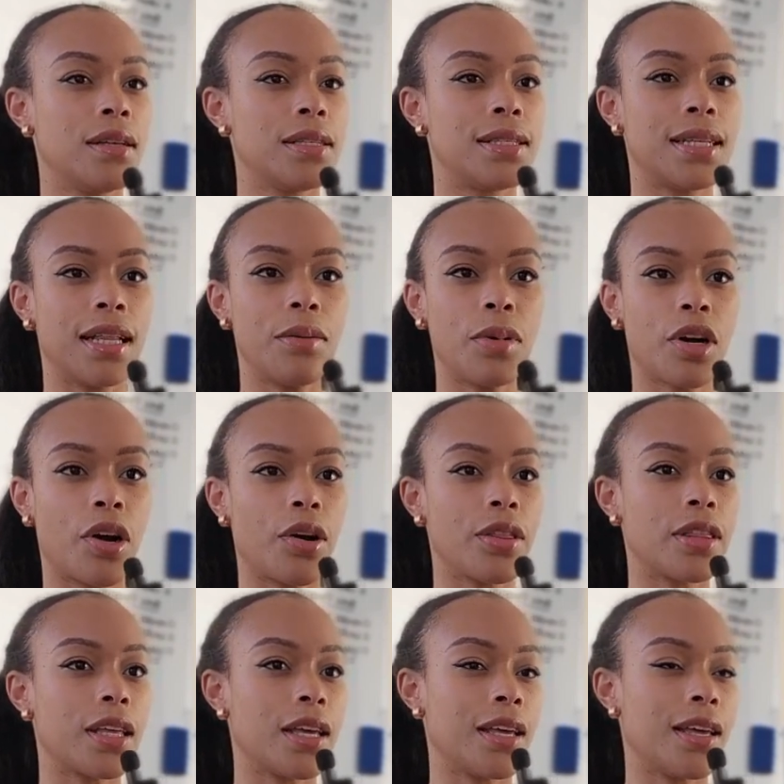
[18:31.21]
Stella
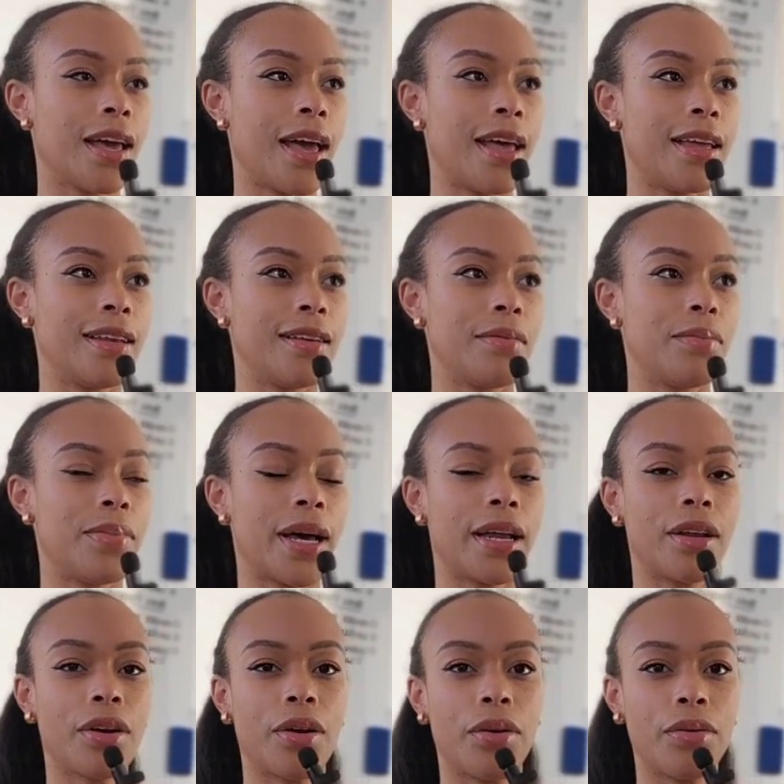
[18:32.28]
McCarthy and
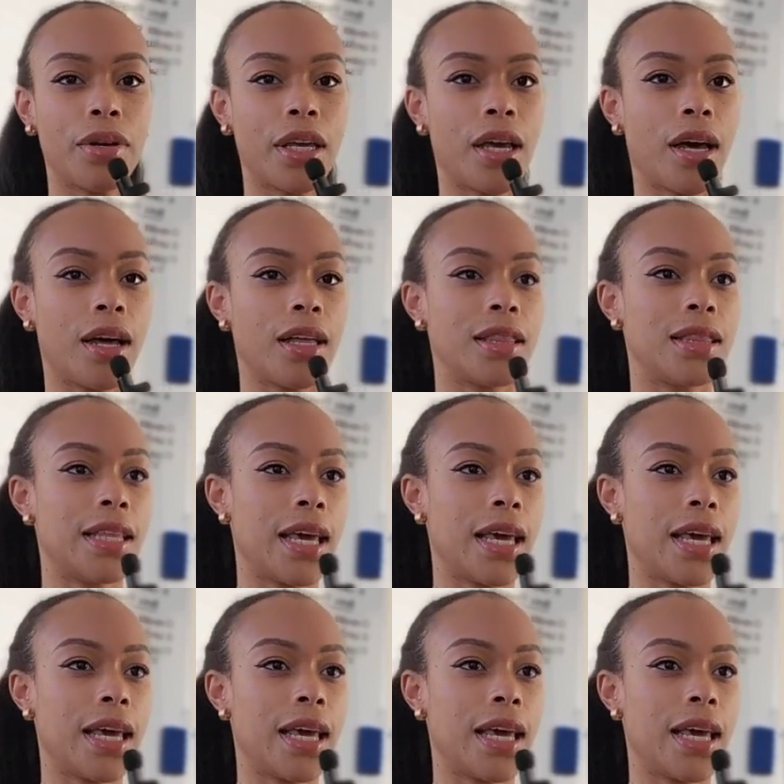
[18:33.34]
Patagonia.